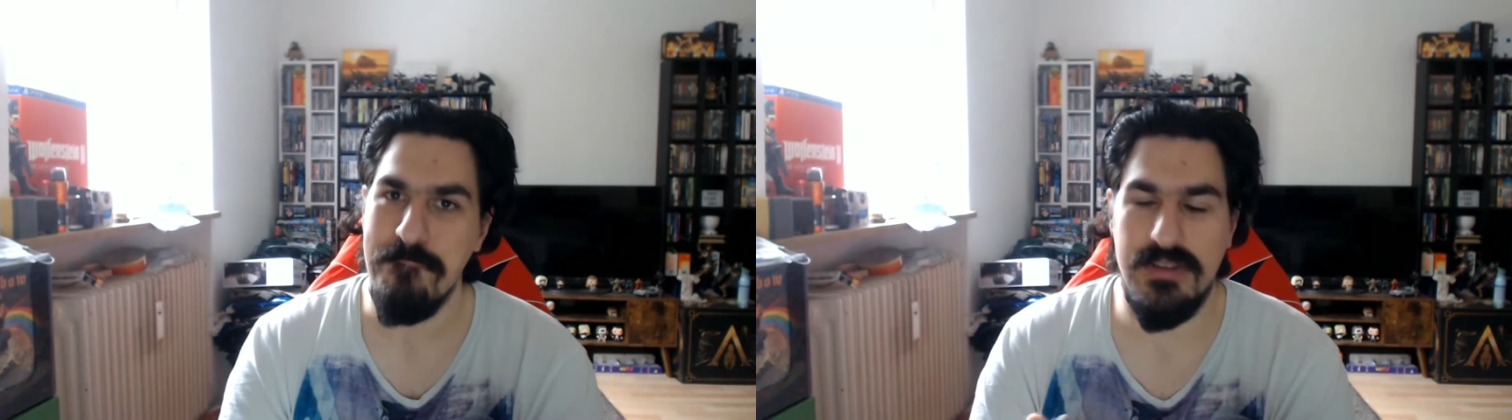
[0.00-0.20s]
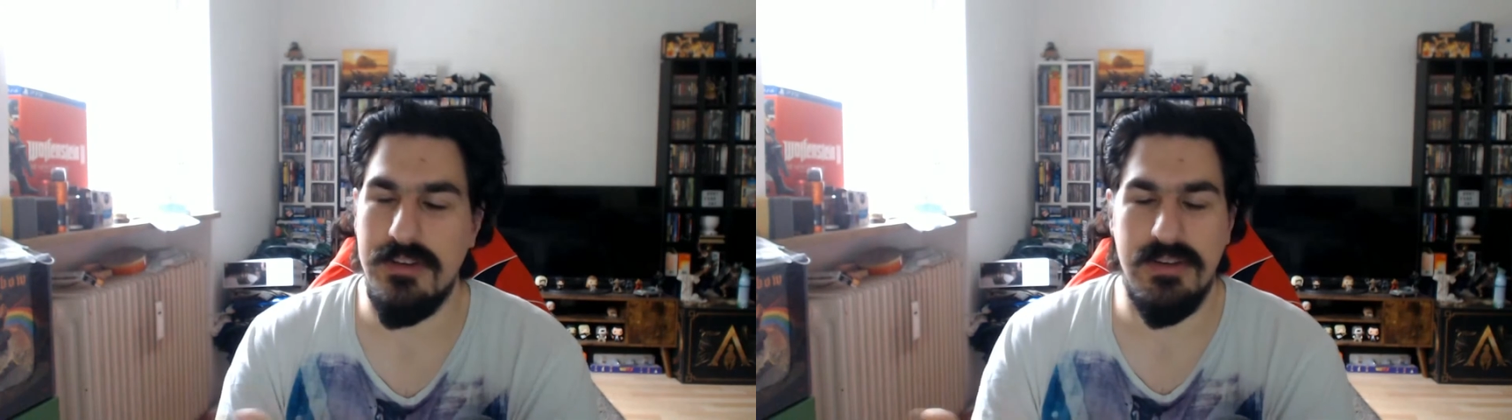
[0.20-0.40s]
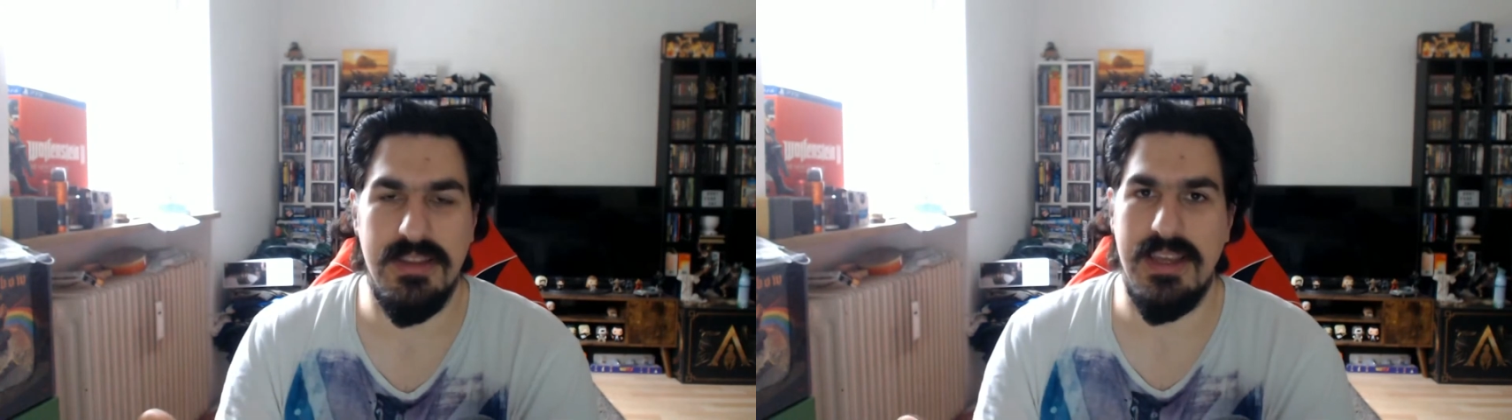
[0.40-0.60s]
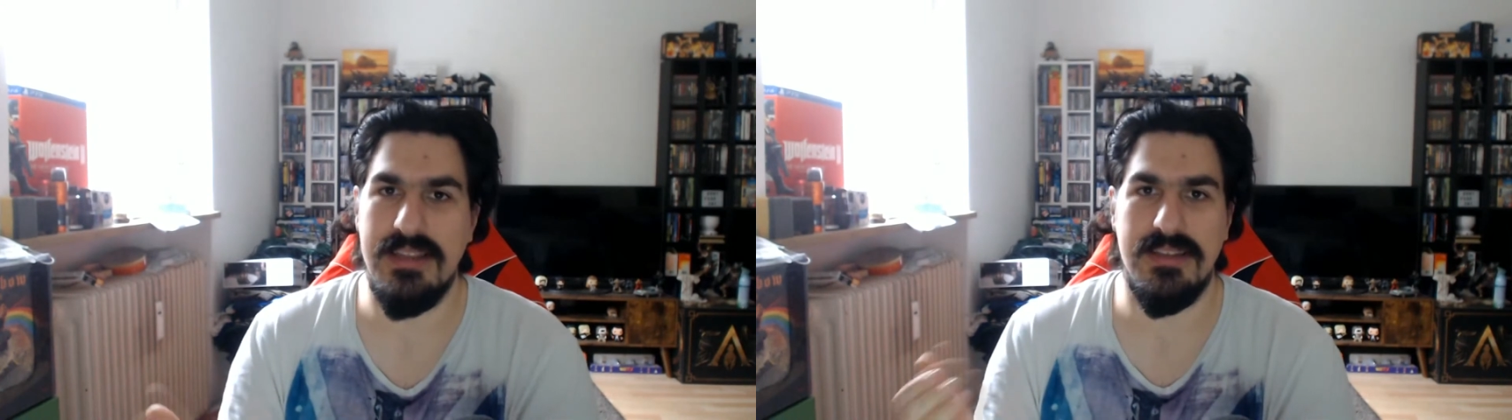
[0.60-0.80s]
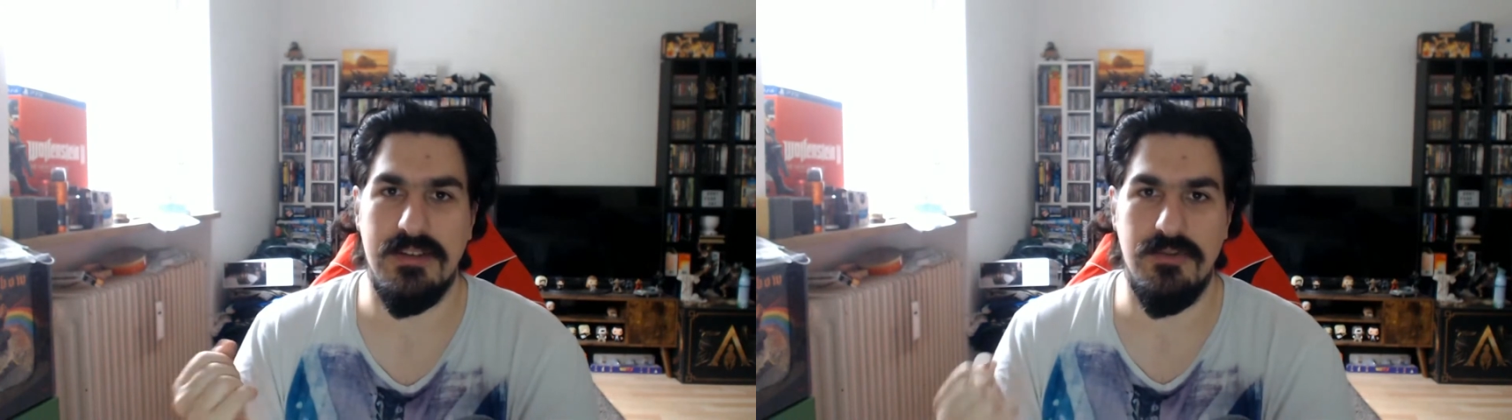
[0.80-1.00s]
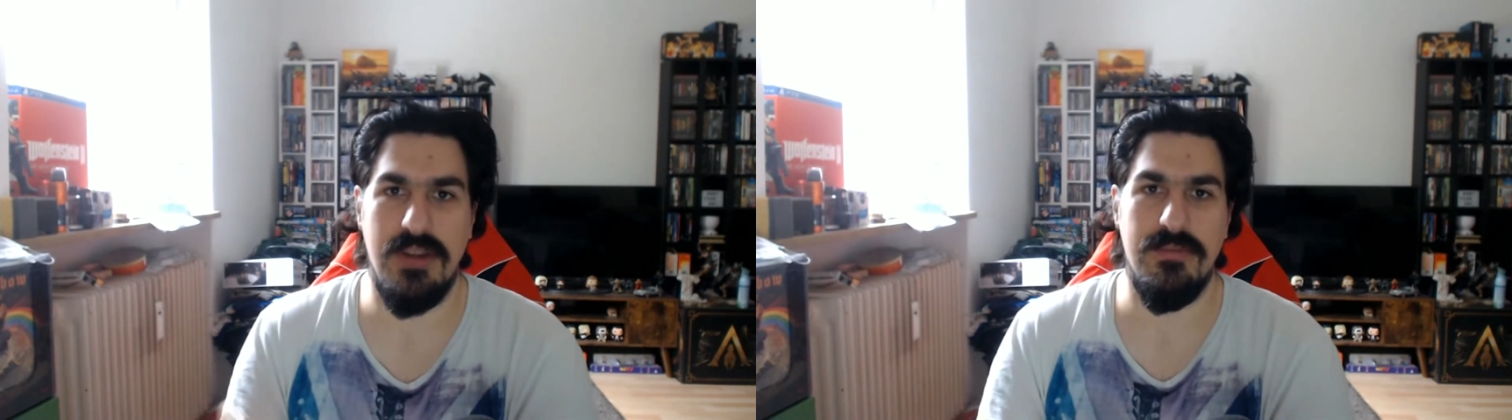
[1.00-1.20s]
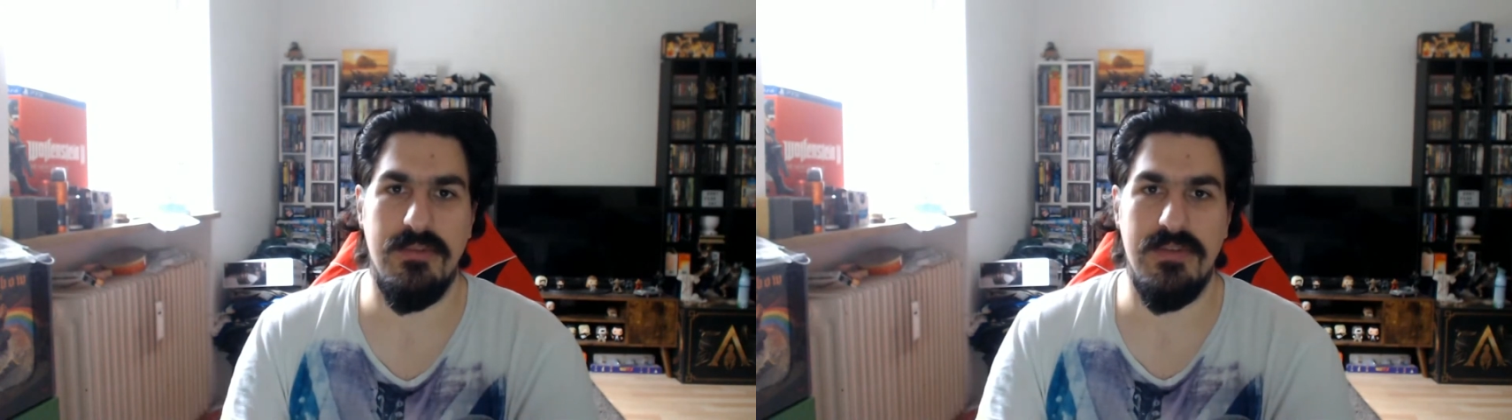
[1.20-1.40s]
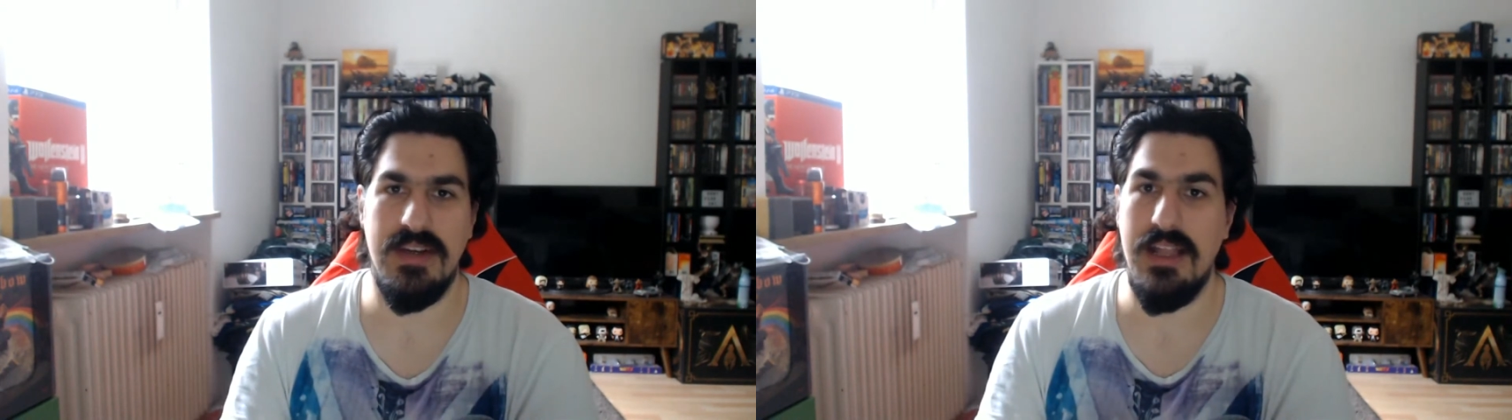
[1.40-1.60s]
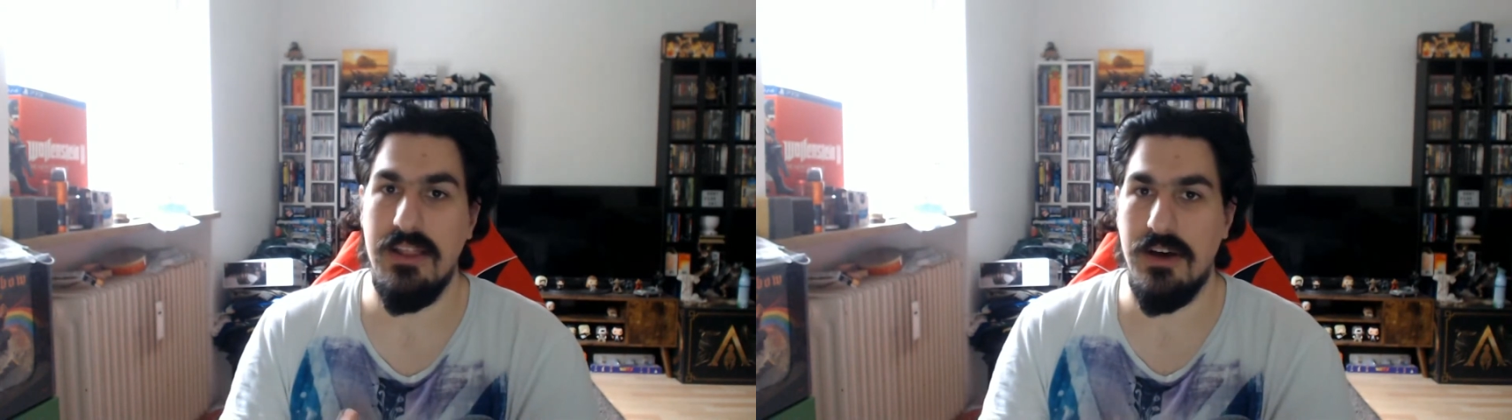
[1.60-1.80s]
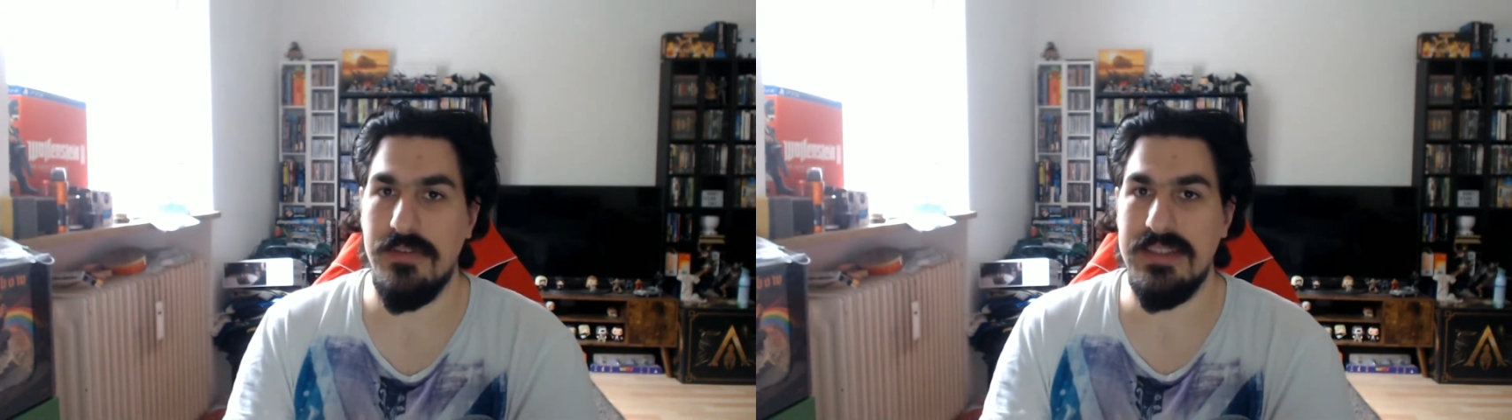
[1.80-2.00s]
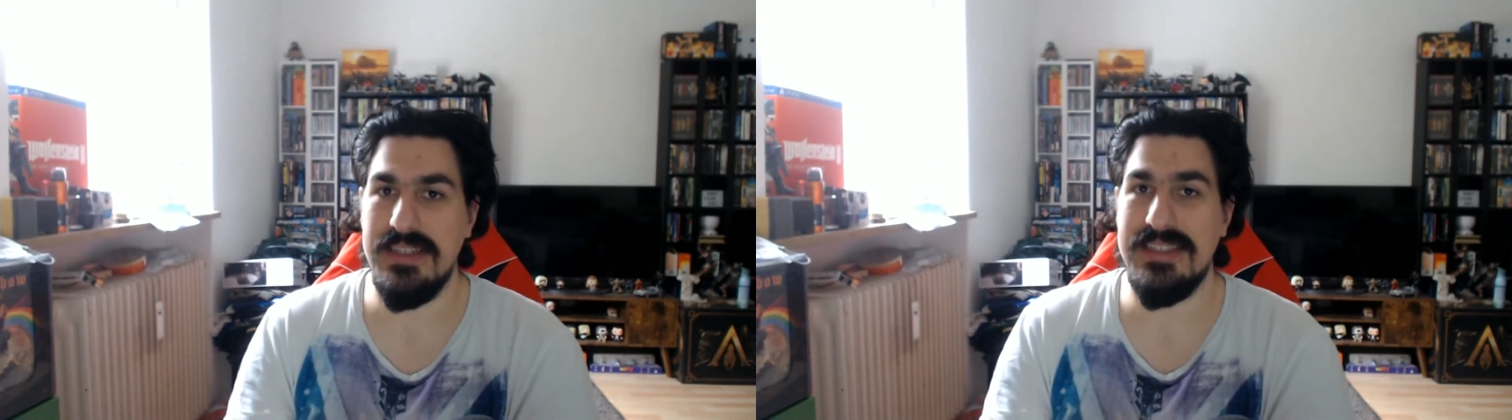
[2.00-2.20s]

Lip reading: So in the end, it's a great movie. I love it. It